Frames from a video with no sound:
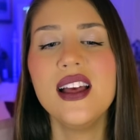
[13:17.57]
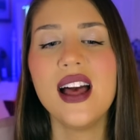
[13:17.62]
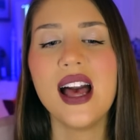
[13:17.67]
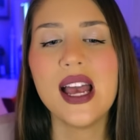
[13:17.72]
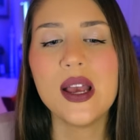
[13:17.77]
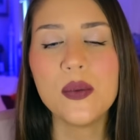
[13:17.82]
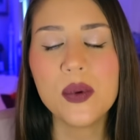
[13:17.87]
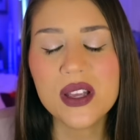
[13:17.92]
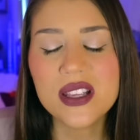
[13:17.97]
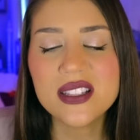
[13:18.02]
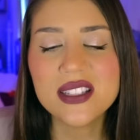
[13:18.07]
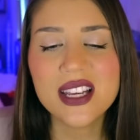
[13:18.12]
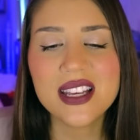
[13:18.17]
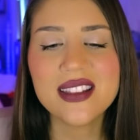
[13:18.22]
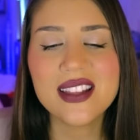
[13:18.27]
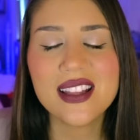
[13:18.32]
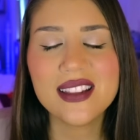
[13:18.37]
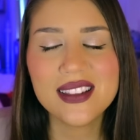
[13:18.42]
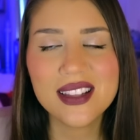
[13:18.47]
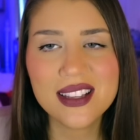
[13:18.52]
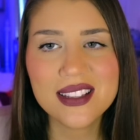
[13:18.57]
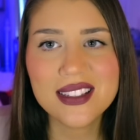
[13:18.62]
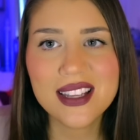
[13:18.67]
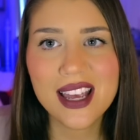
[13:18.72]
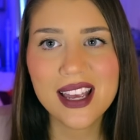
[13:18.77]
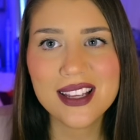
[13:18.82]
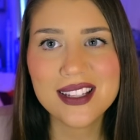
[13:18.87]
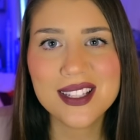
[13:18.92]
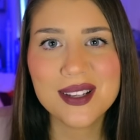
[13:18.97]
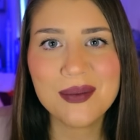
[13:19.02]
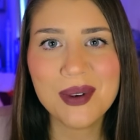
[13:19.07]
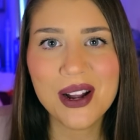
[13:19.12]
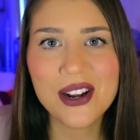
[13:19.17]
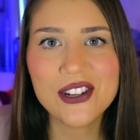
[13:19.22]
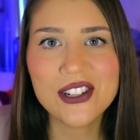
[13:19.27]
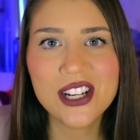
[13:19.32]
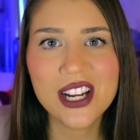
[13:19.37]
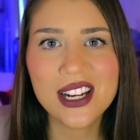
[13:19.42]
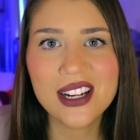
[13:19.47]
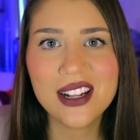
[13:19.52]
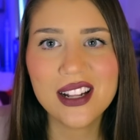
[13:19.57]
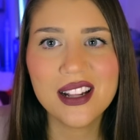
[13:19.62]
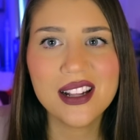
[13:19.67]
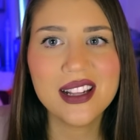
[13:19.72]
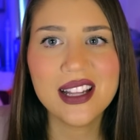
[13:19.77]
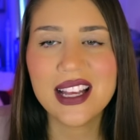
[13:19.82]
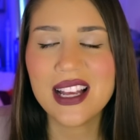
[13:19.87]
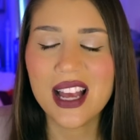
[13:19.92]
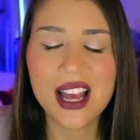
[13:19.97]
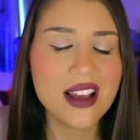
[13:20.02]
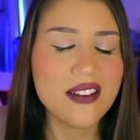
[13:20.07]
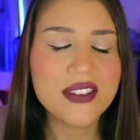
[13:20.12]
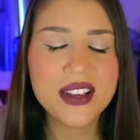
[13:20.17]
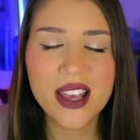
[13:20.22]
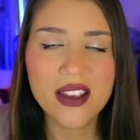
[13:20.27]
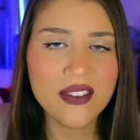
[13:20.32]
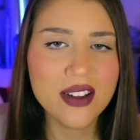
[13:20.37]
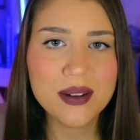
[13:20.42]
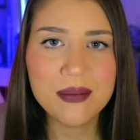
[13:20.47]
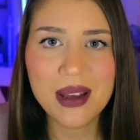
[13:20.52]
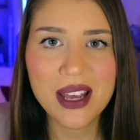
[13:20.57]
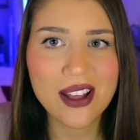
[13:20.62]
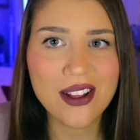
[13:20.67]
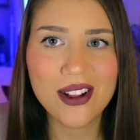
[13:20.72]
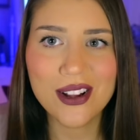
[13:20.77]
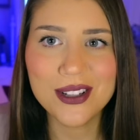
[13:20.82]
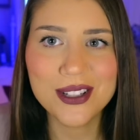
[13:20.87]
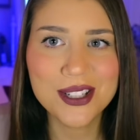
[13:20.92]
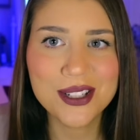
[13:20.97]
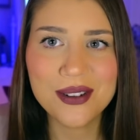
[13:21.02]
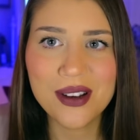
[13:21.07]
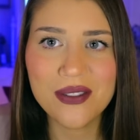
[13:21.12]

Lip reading: I will say that this ASMR channel, like, I've given my all to.